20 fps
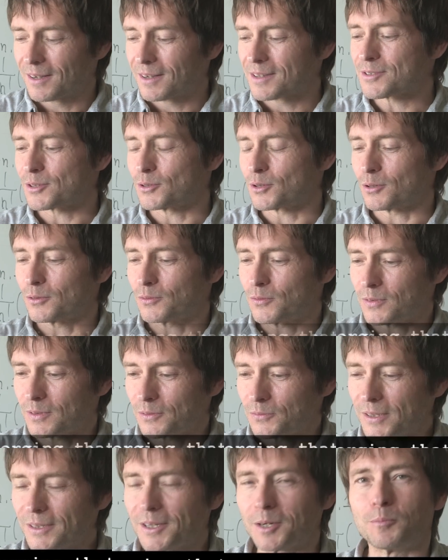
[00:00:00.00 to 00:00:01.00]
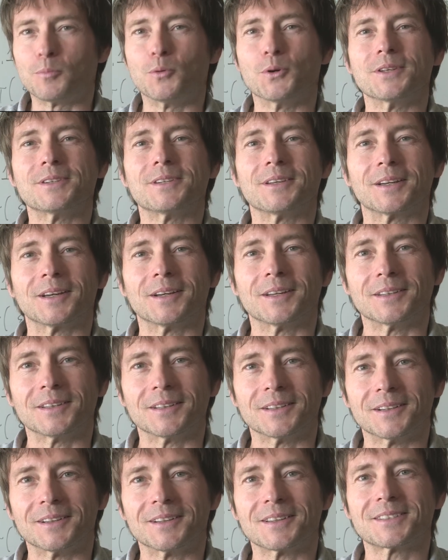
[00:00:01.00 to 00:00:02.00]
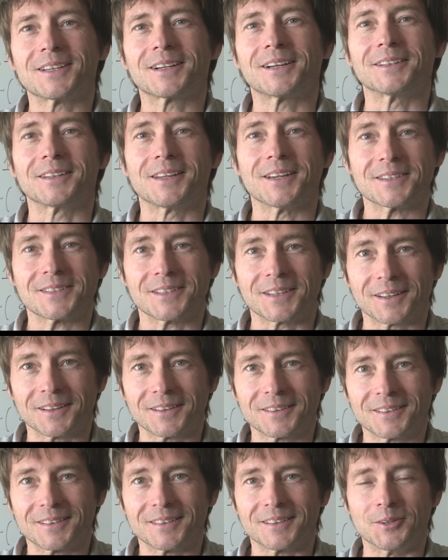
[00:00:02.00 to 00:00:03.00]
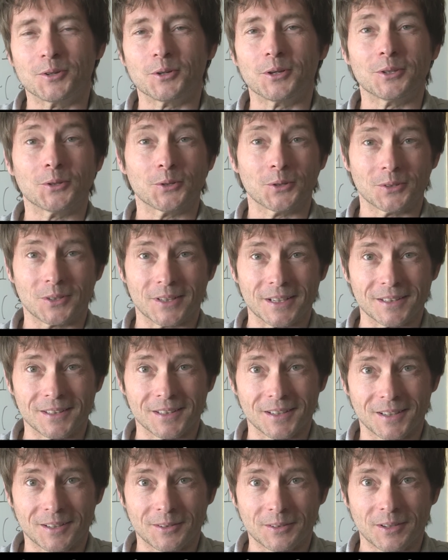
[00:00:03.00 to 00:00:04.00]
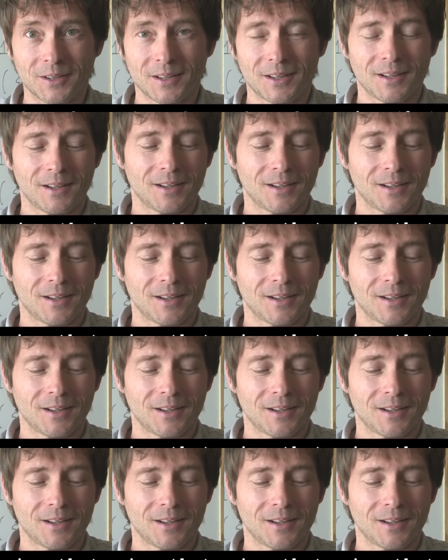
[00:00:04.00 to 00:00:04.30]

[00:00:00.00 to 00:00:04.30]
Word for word: sort of finger-pointing and second-guessing going on right now.